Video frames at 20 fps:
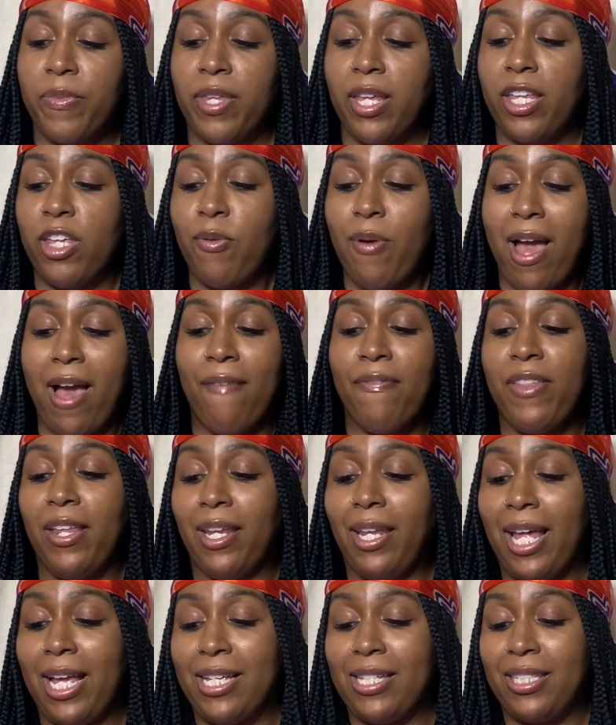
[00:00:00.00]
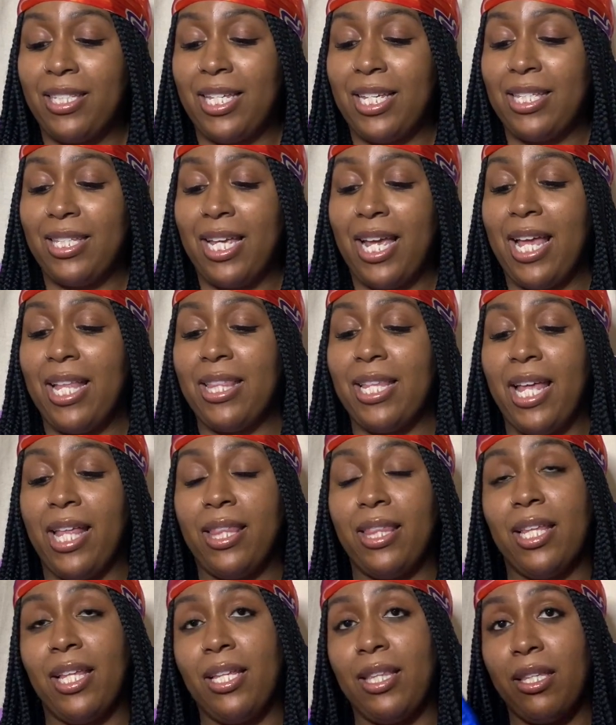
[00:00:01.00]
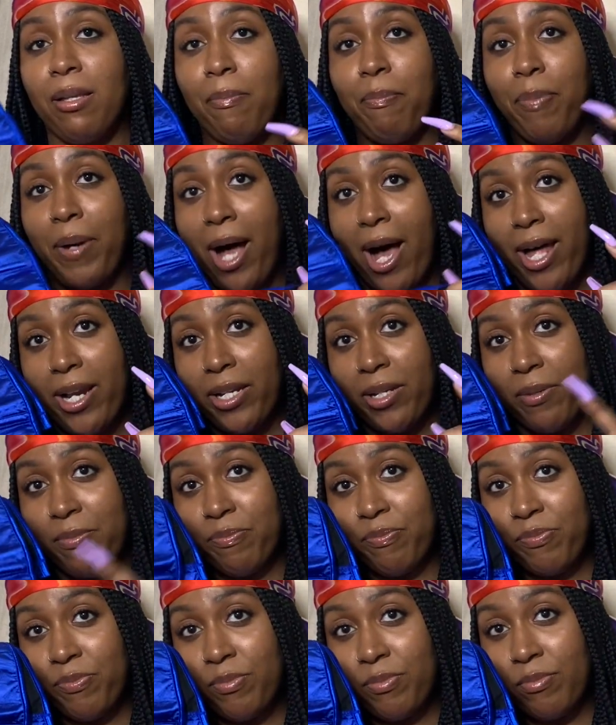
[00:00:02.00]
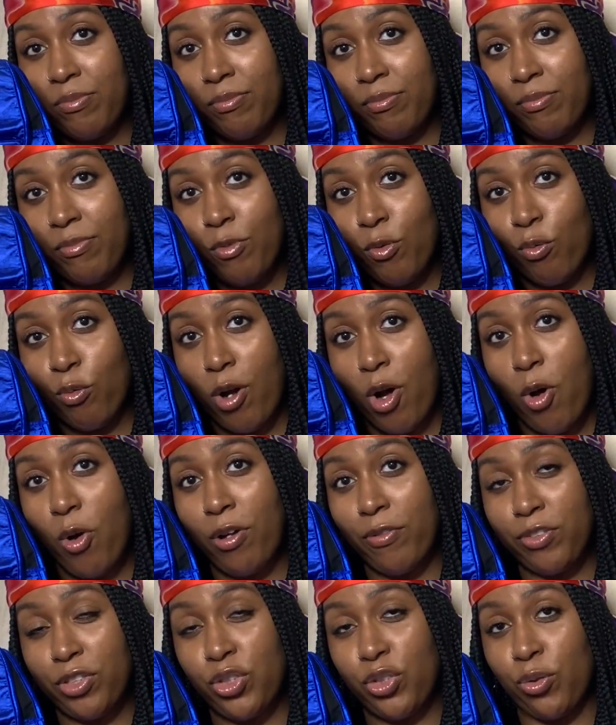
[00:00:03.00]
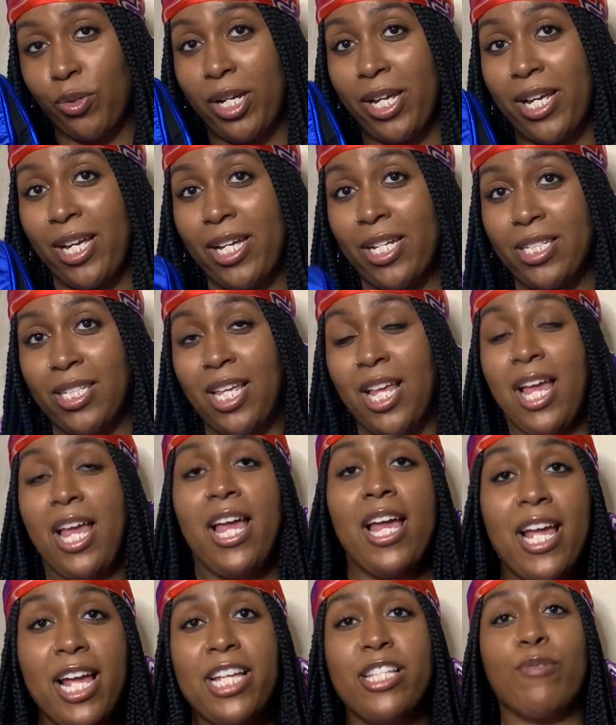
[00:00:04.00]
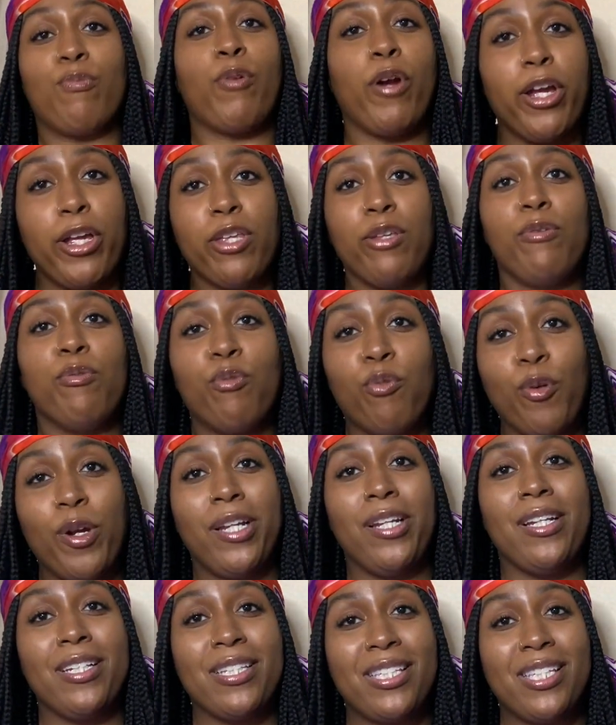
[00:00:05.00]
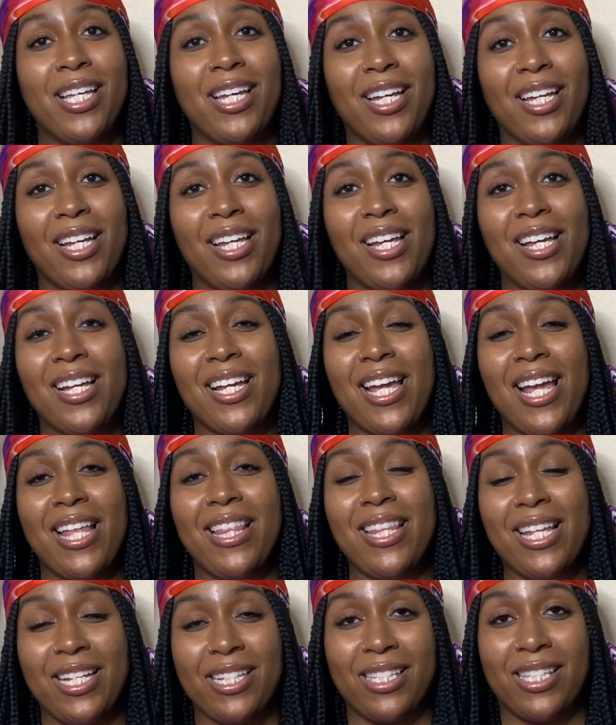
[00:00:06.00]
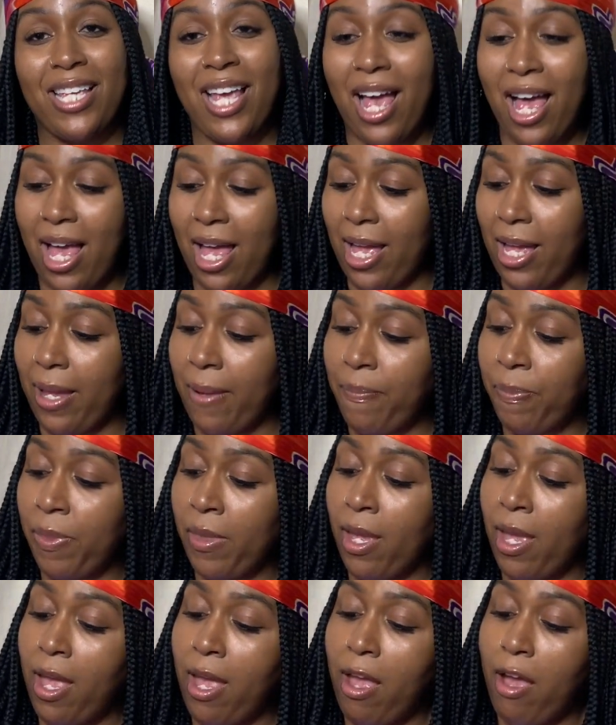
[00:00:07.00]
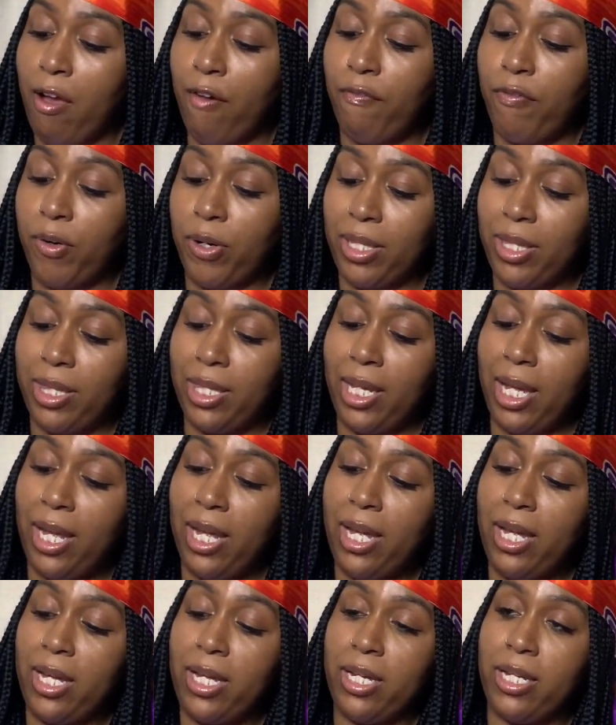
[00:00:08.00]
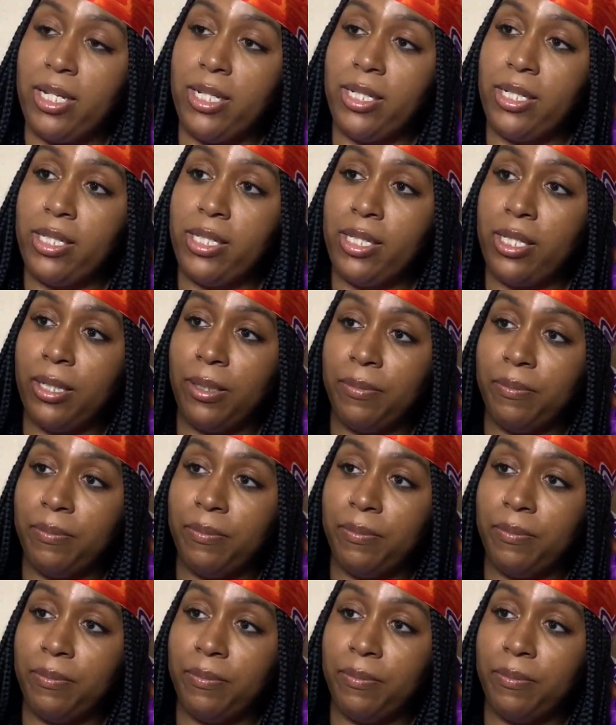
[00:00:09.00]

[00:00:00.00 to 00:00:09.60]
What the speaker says: you have the laces, and then the bottom row of strings is where you really tug and then tie. For these,